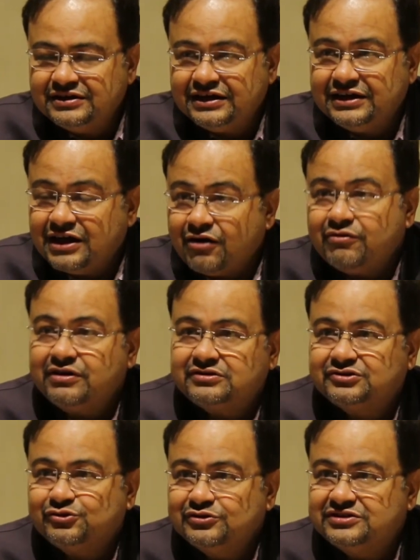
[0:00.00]
In our
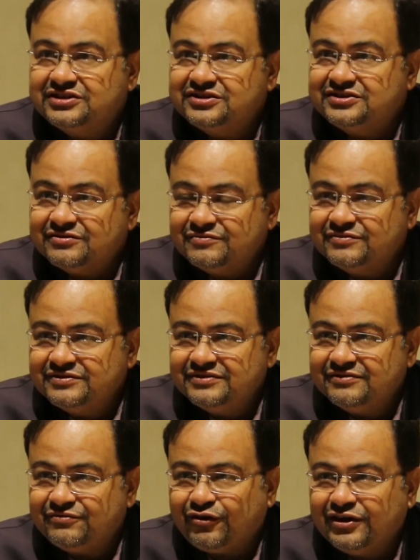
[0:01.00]
school
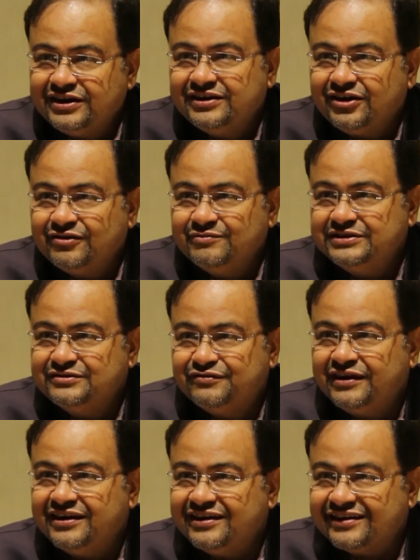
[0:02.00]
system, falling down
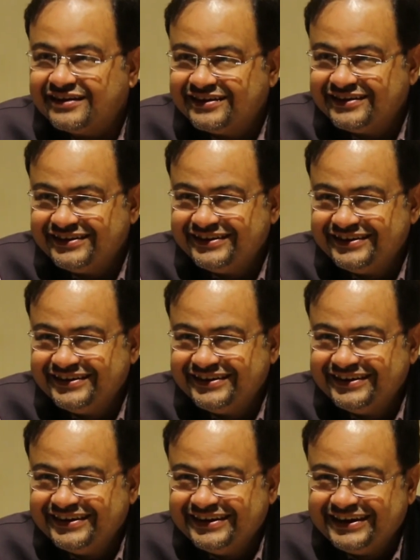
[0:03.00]
means failing.
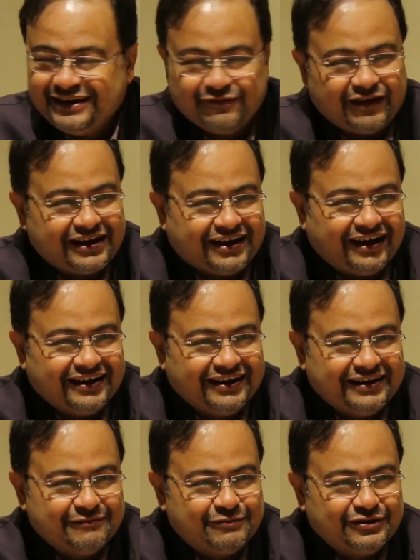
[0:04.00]
If I
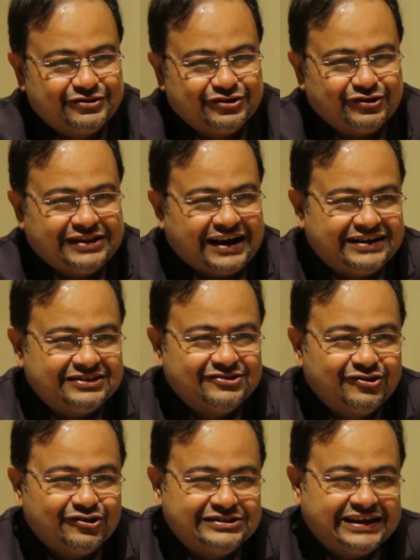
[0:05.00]
can't so that
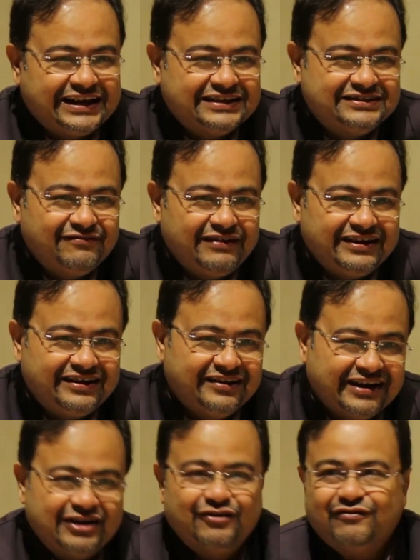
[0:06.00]
goes against the very
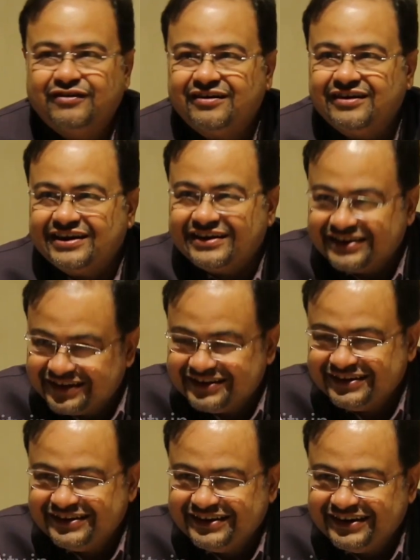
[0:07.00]
grain of learning.
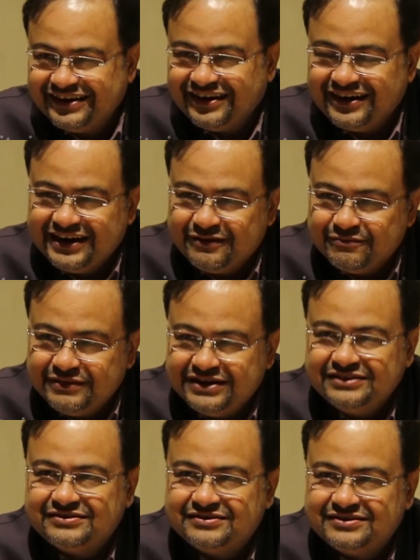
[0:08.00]
Learning
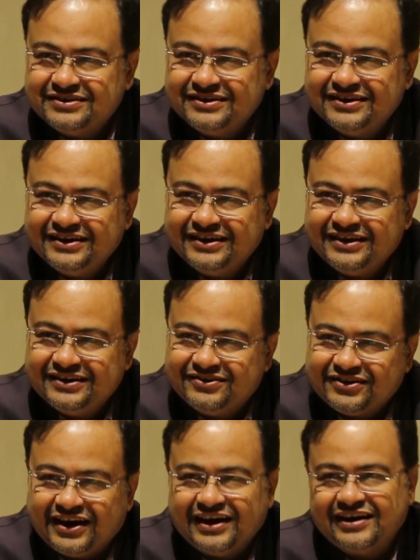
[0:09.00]
means
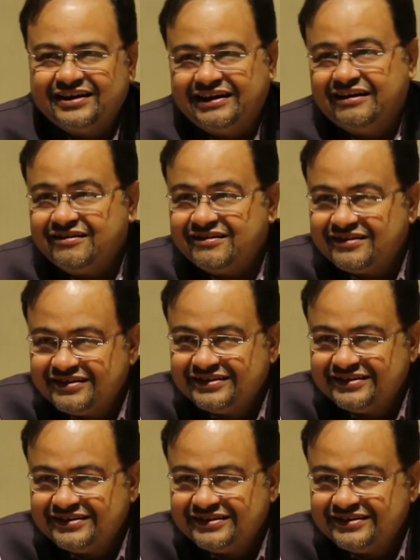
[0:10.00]
trial and error.